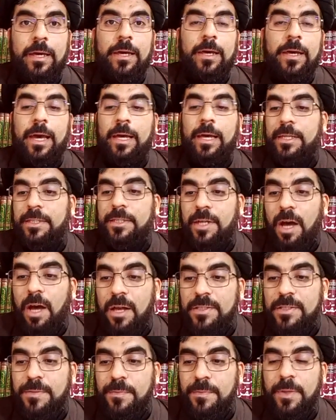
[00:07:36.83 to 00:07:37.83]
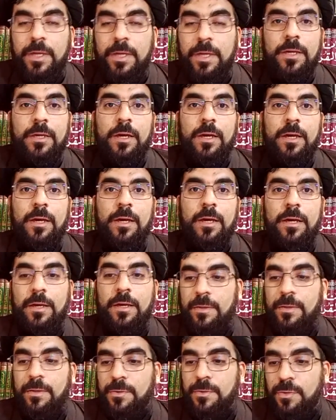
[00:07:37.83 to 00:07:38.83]
And it caused me
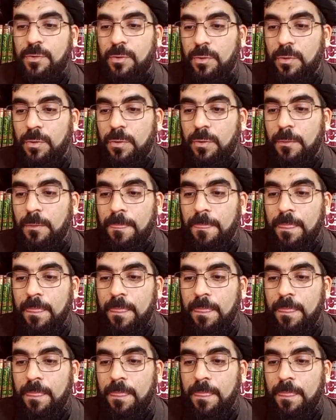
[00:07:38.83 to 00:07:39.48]
to